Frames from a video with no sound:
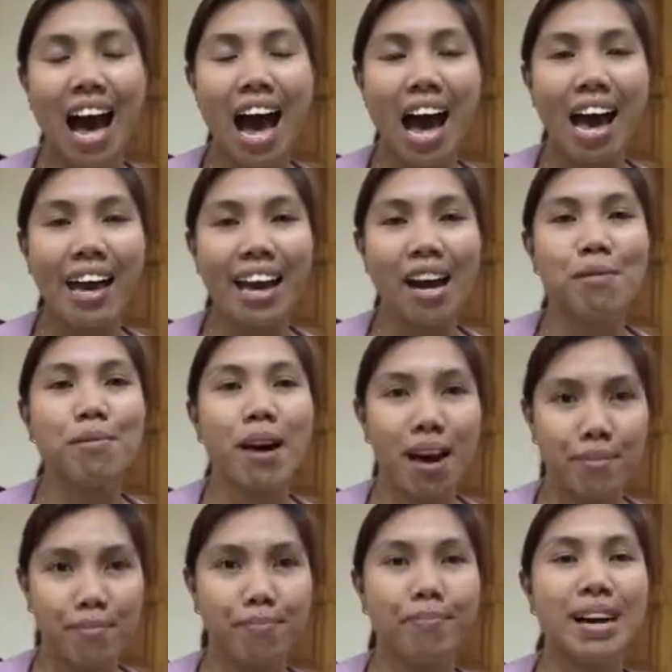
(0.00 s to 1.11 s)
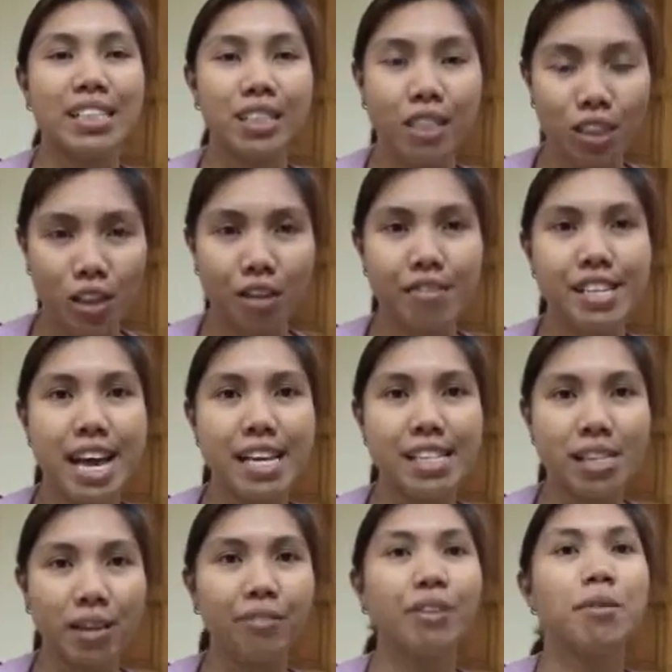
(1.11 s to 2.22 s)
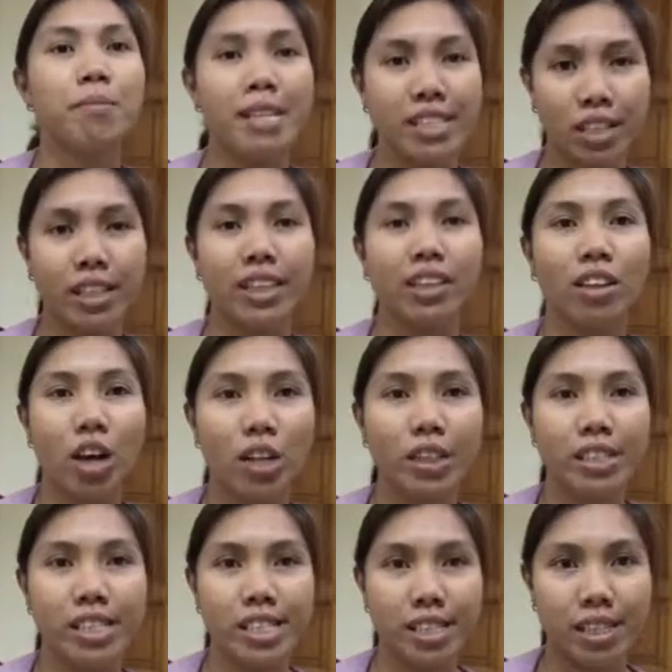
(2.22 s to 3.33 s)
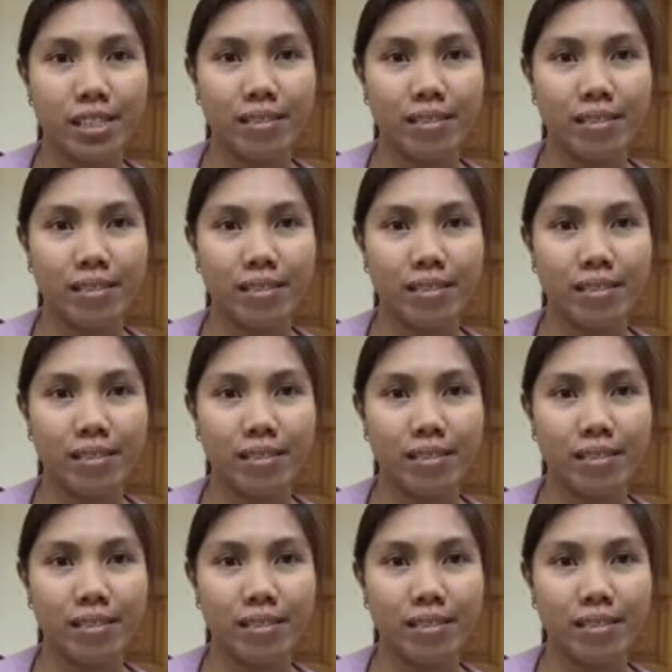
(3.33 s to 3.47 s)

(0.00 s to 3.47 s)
I am a Bachelor of Science Information Technology, sir.